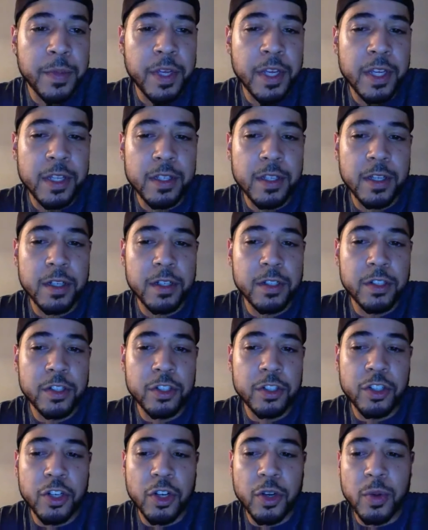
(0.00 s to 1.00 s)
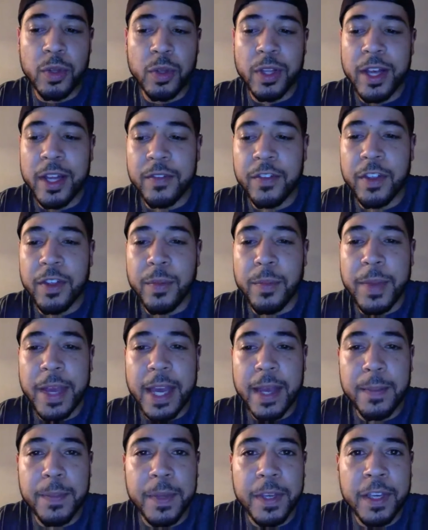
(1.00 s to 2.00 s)
It does show a lot of the
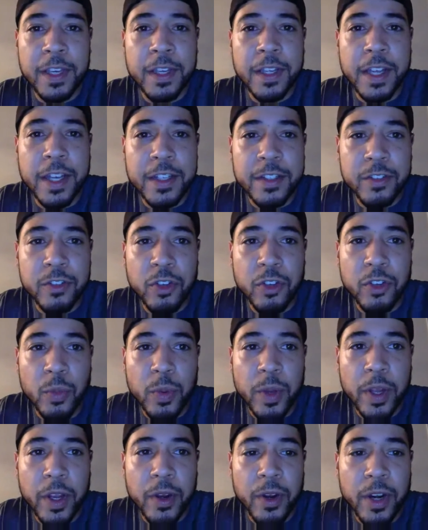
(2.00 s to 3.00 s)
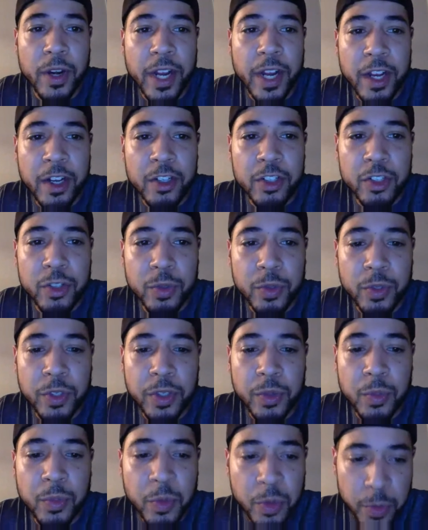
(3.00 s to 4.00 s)
mapping as to where it
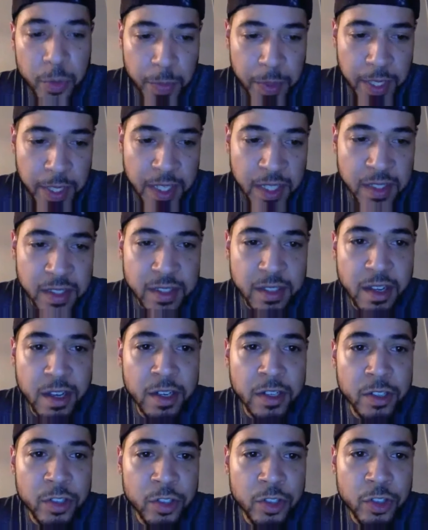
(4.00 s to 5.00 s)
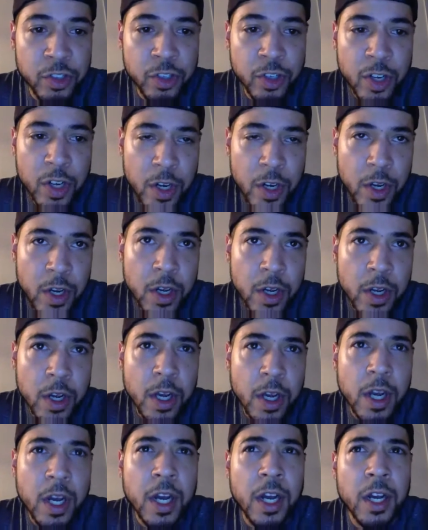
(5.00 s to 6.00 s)
actually would be and such.
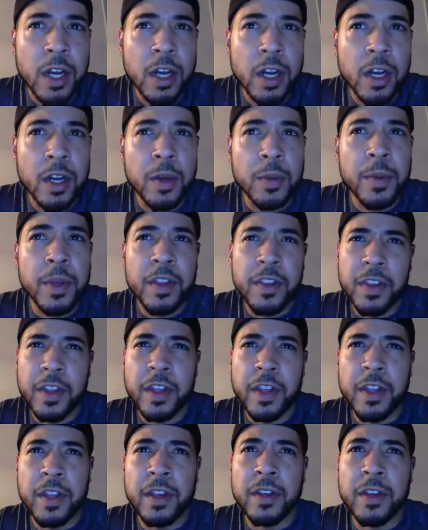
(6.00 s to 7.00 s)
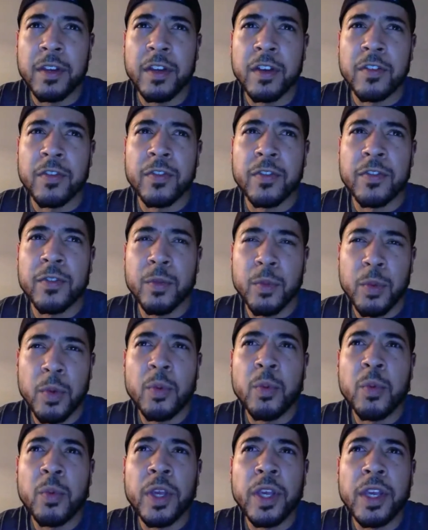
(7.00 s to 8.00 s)
And then
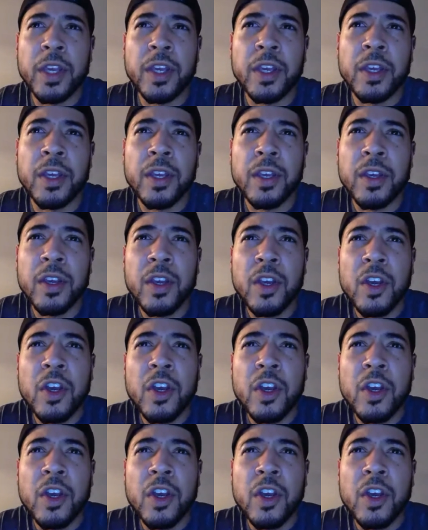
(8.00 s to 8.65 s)
when we